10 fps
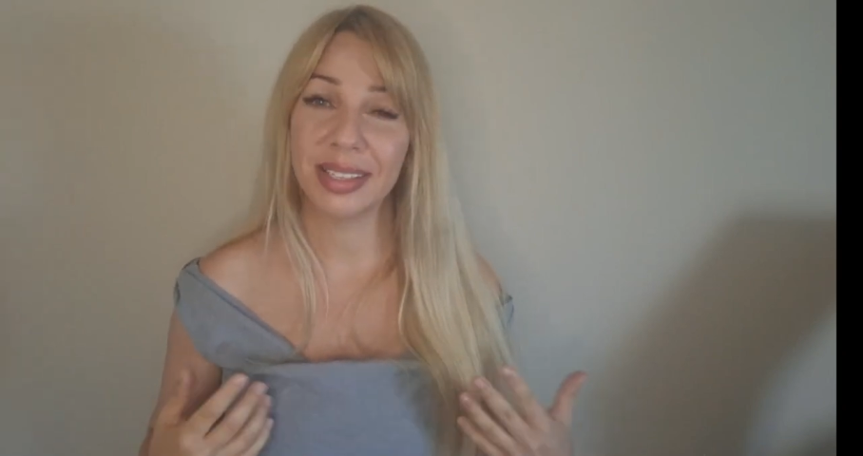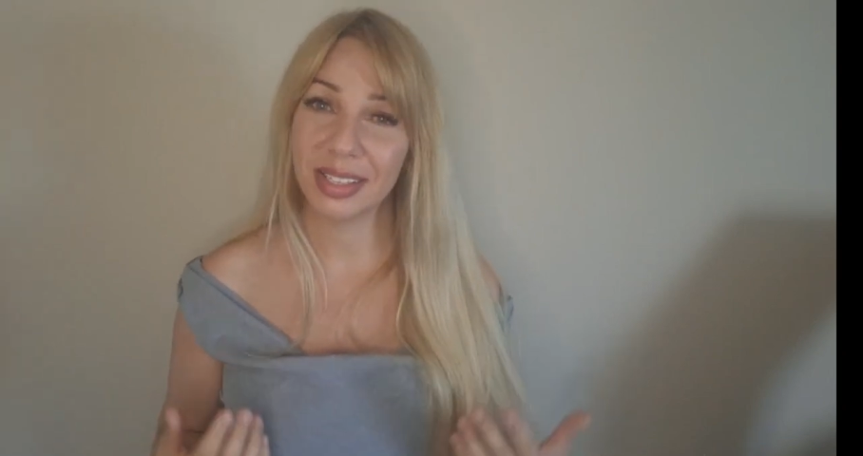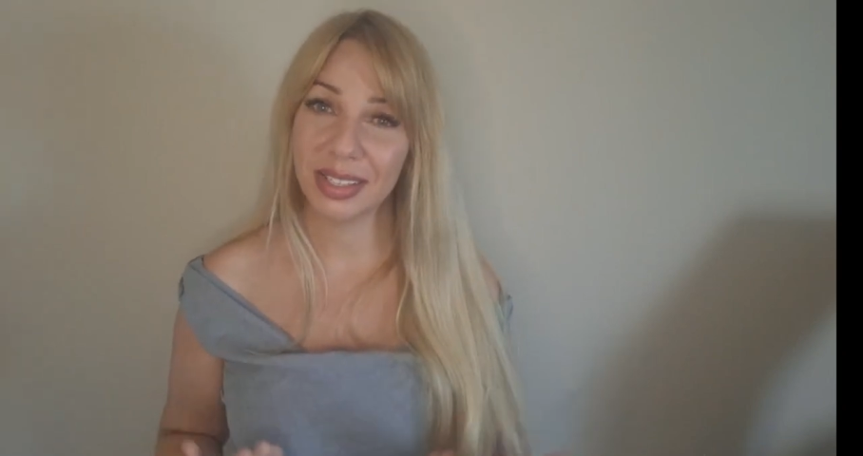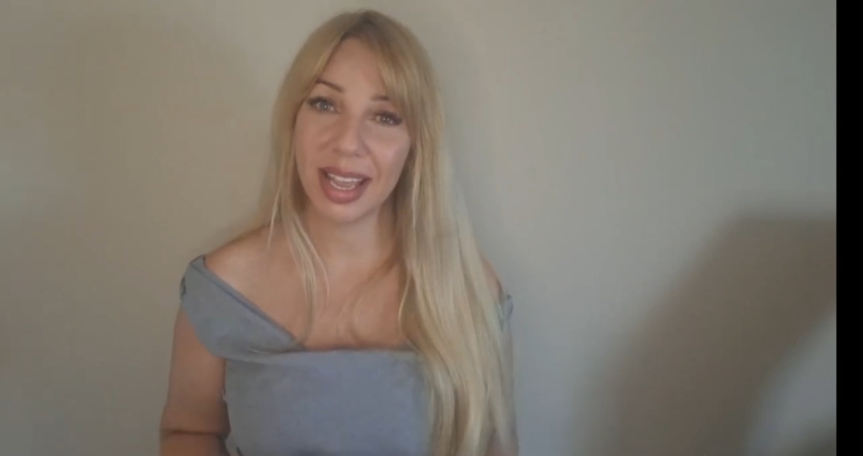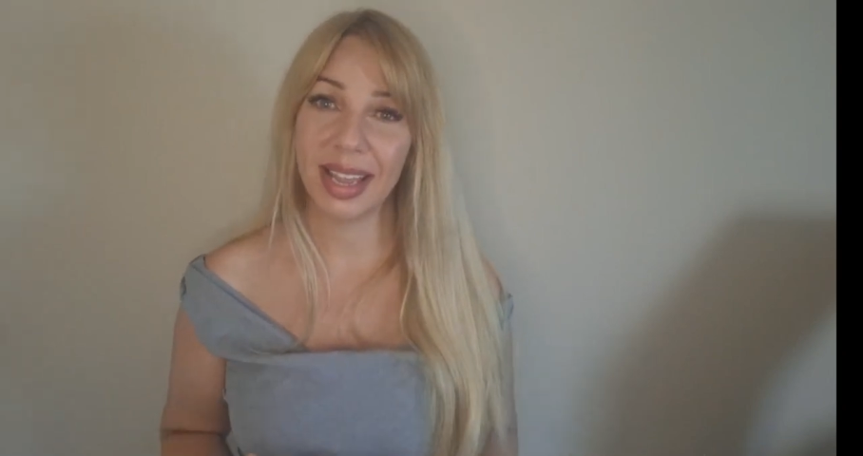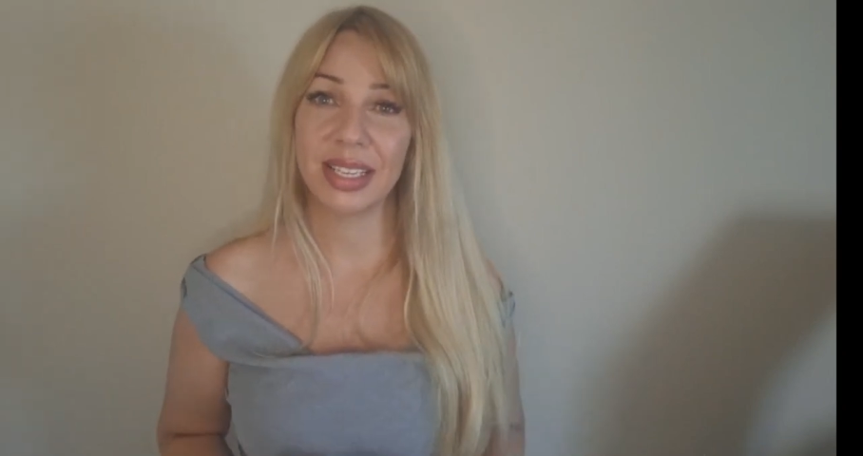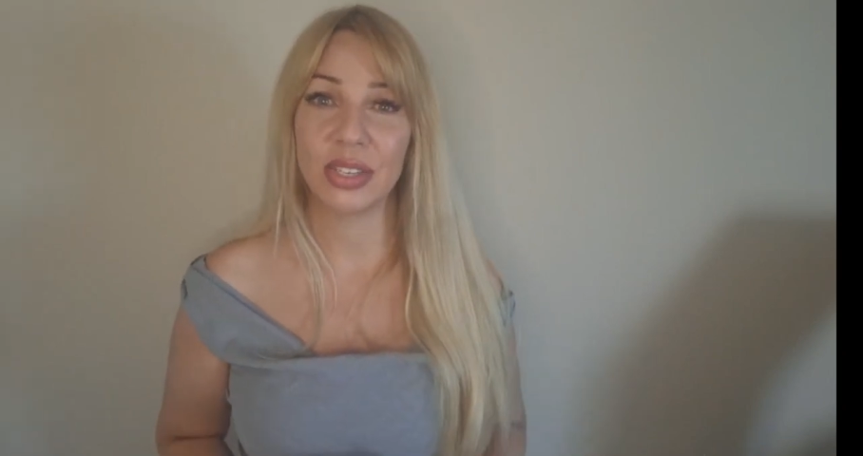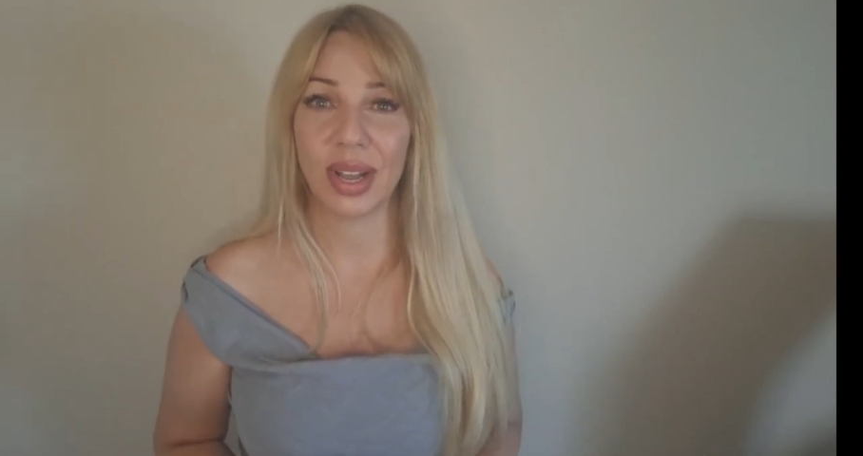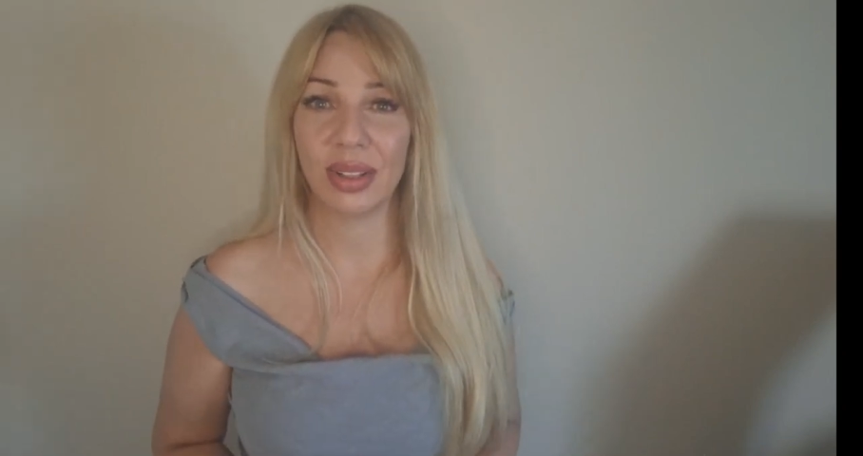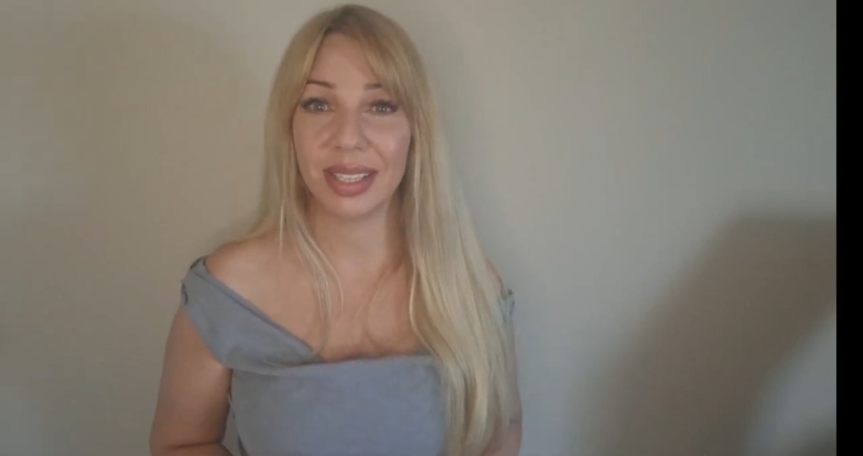
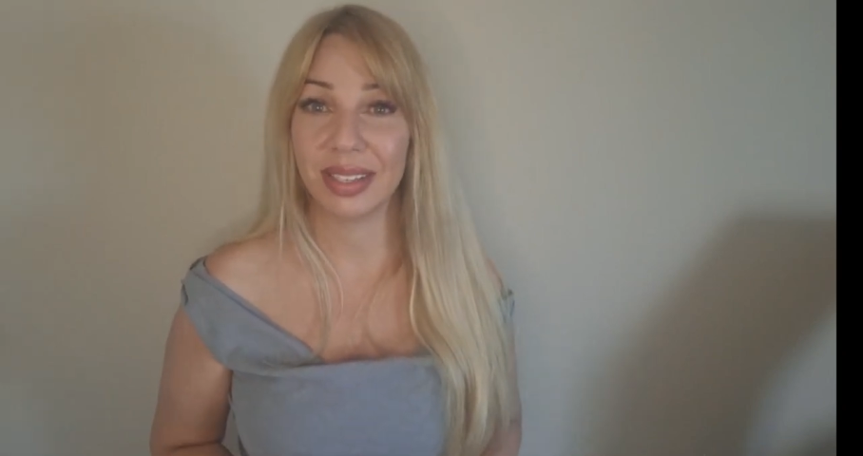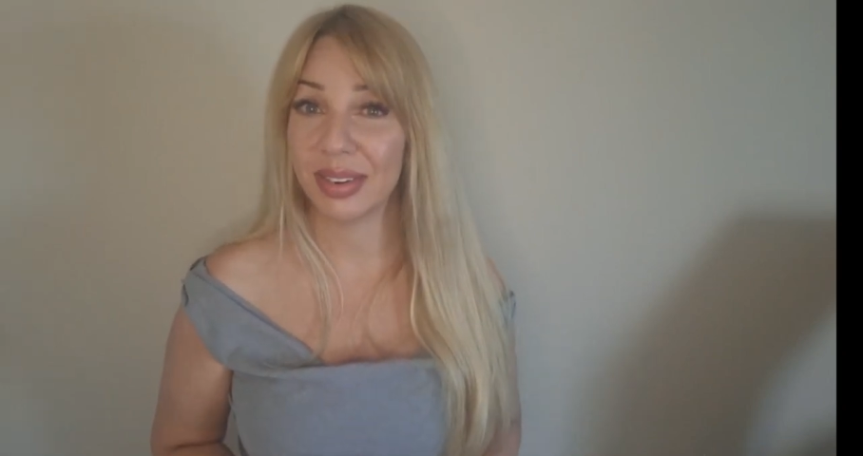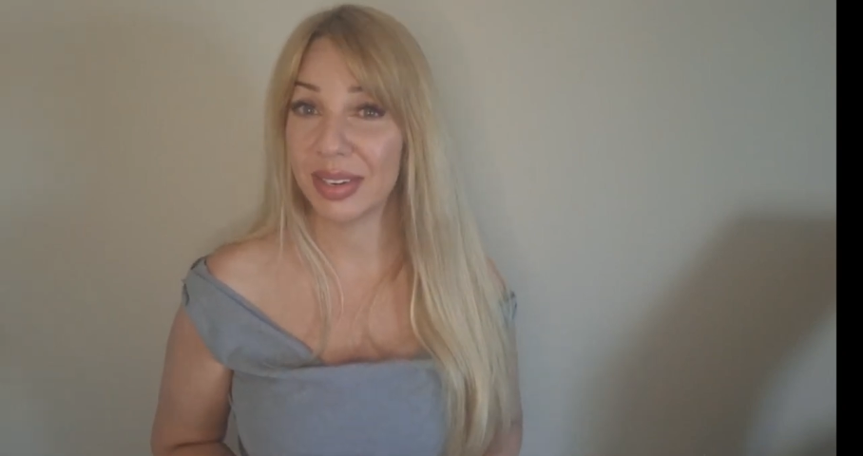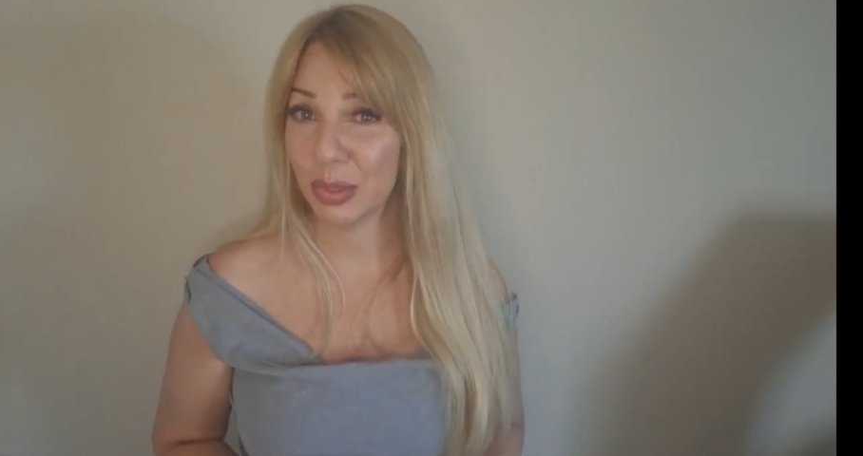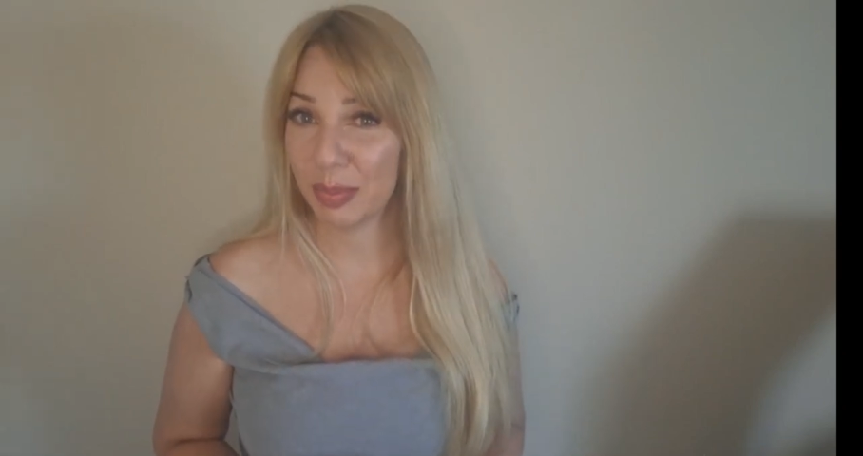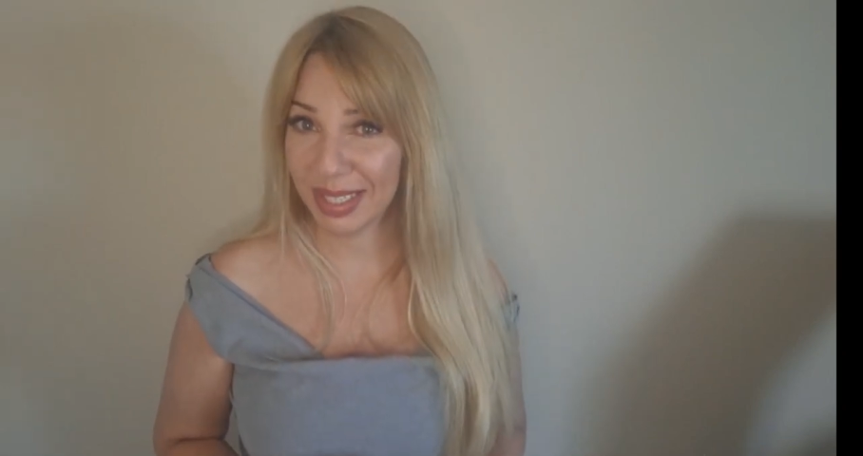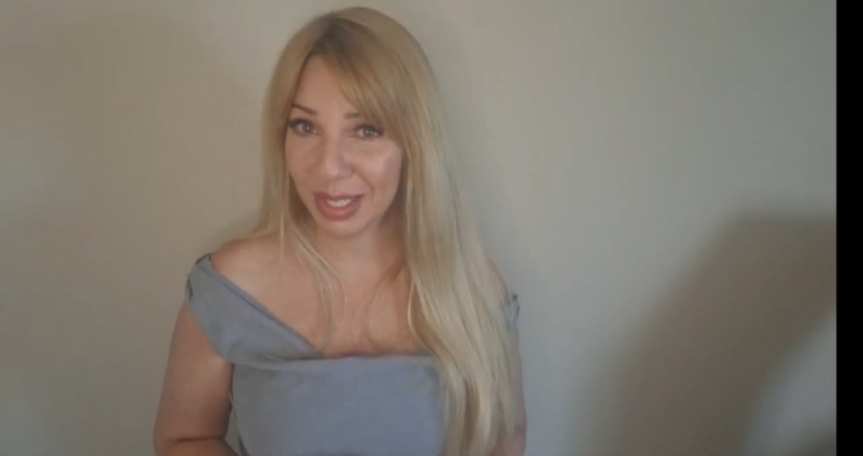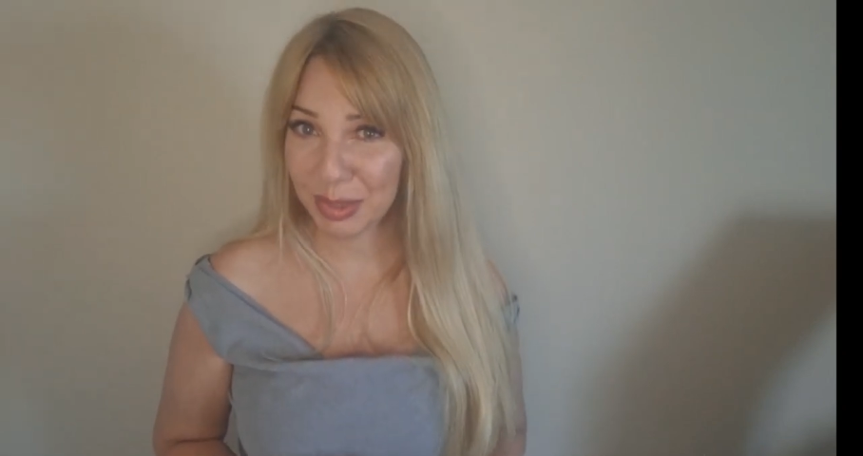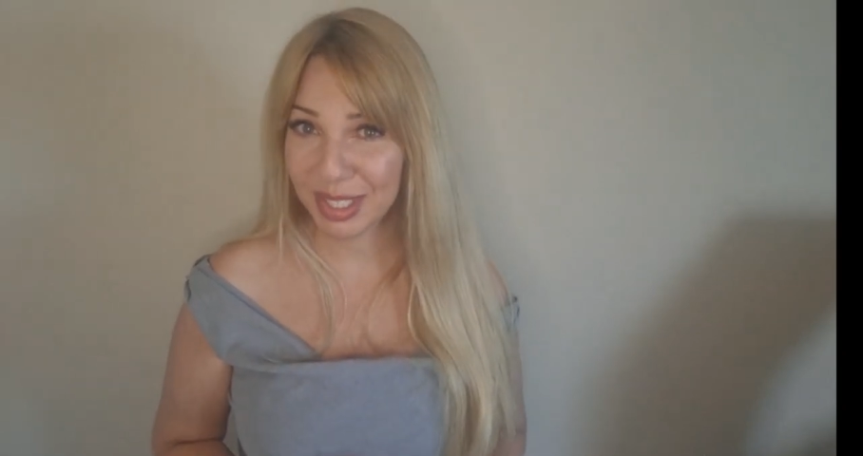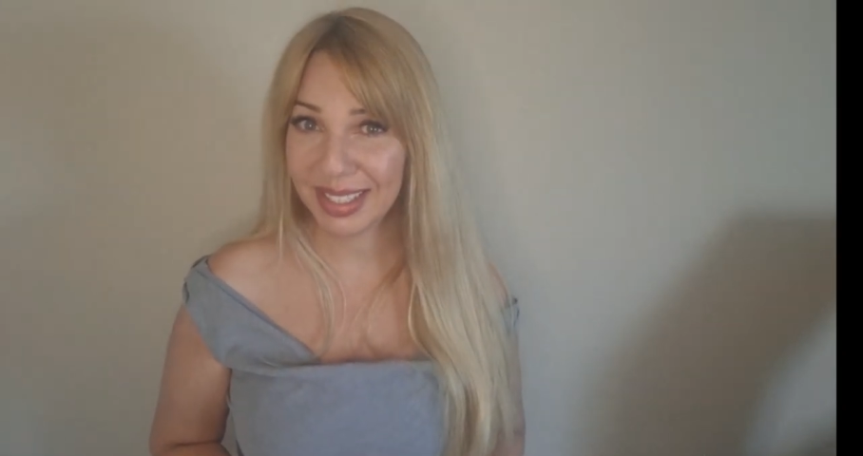associated regulatory
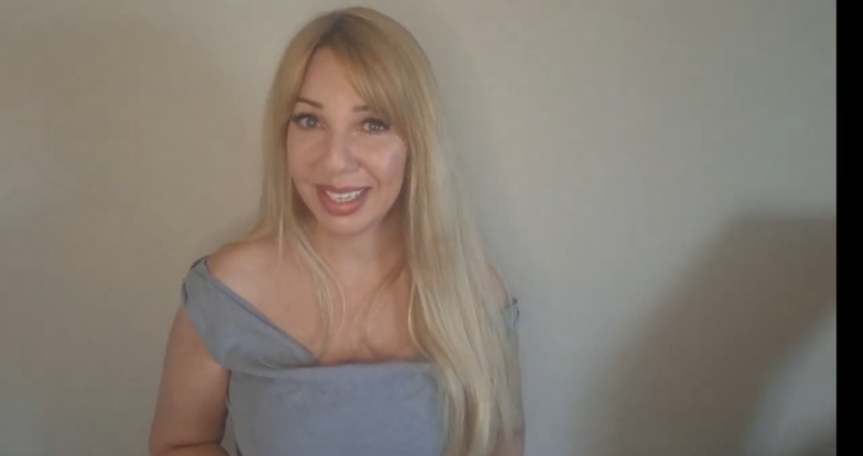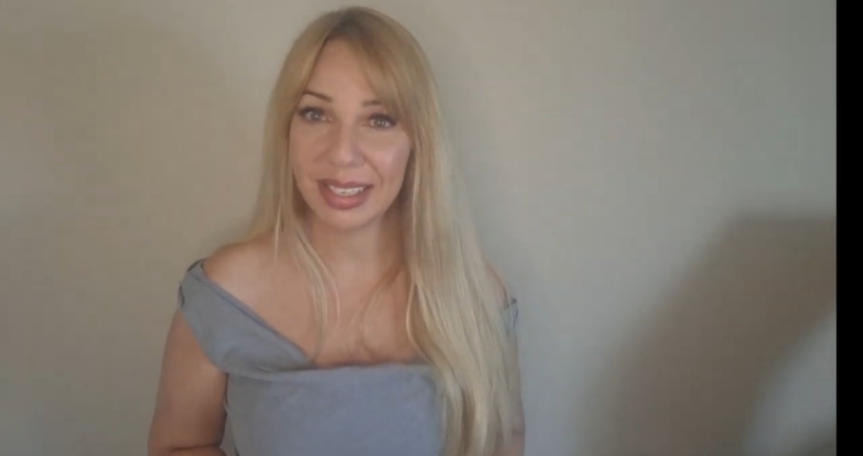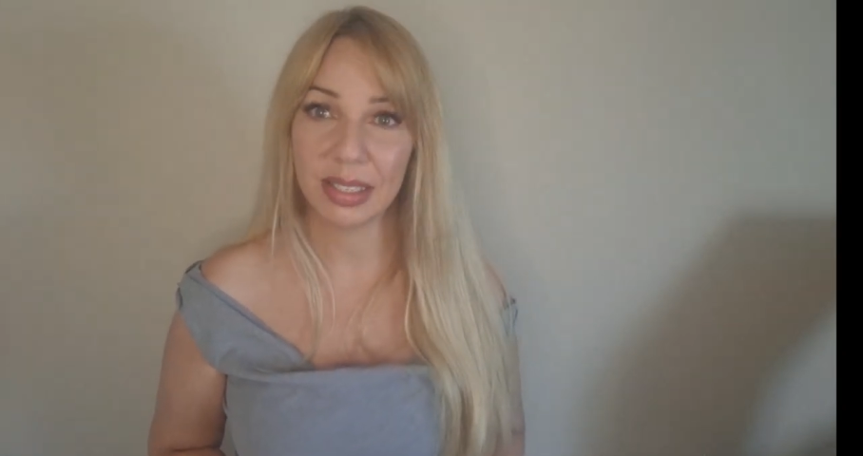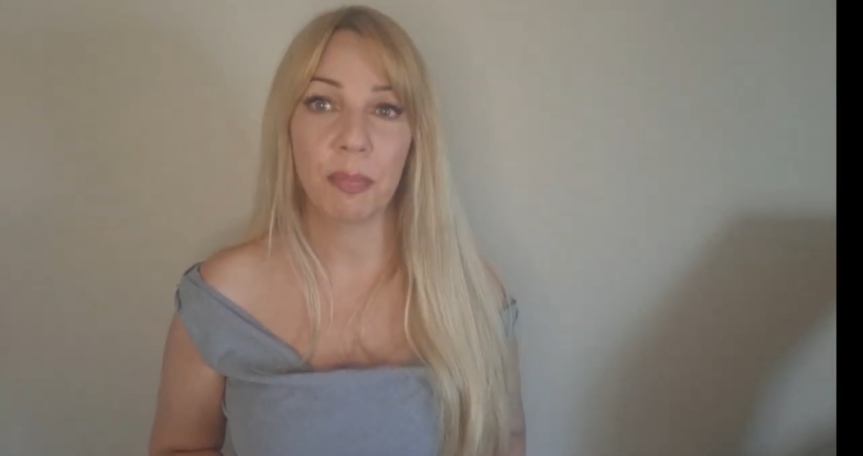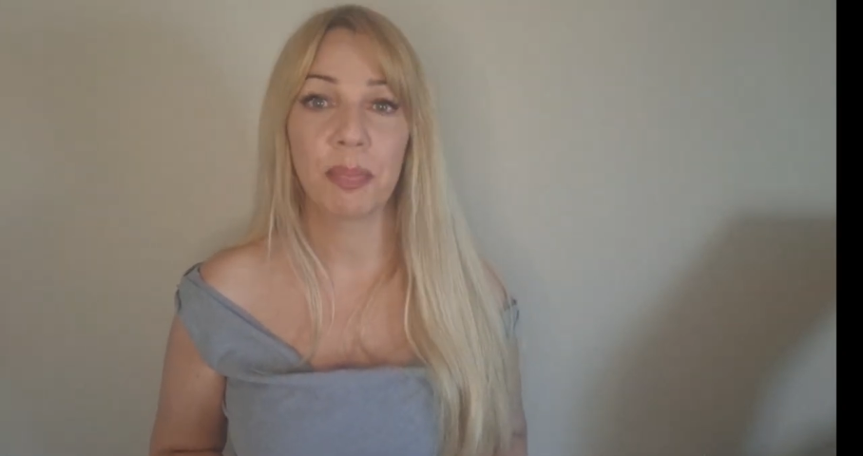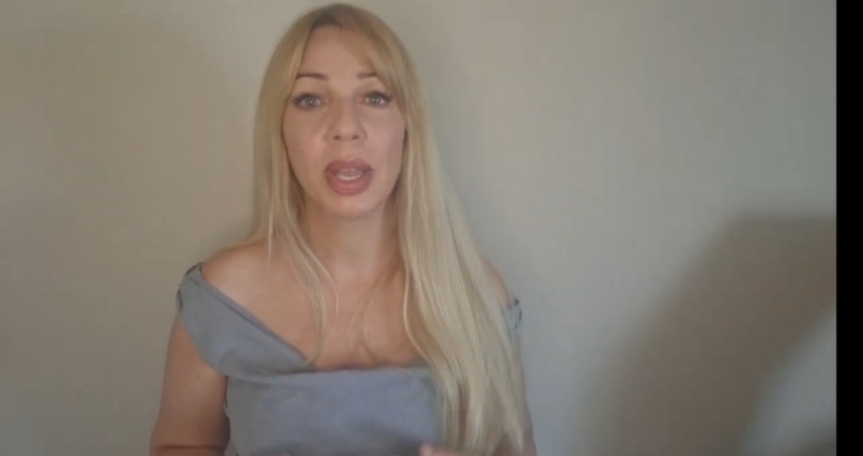responsibilities.